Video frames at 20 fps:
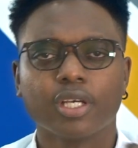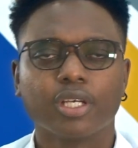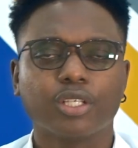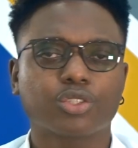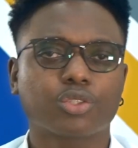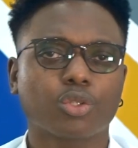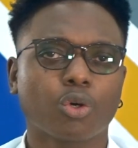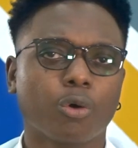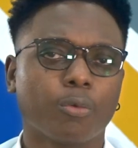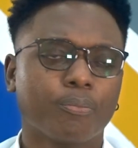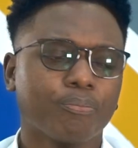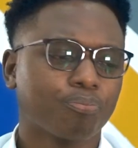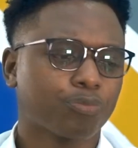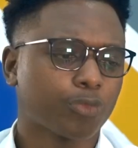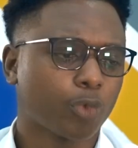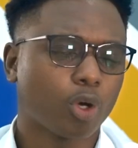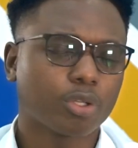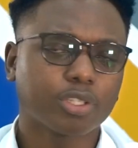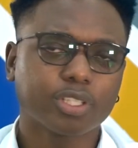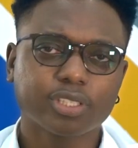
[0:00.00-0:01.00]
So
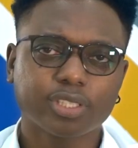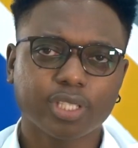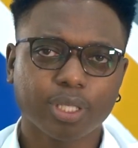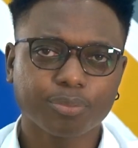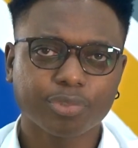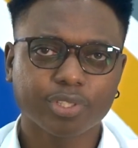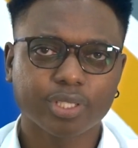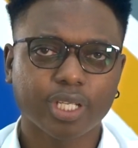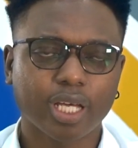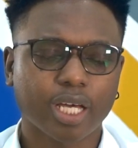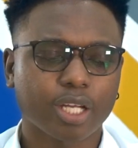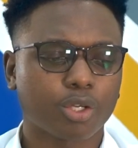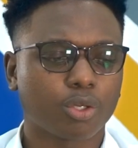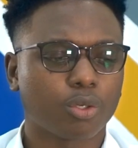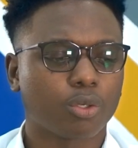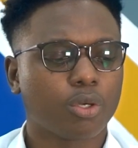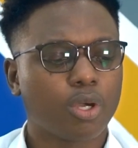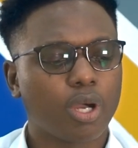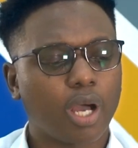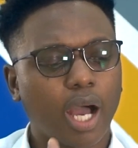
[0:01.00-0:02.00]
on the same
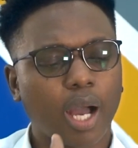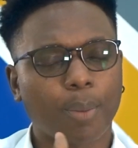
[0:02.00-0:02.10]
scenario,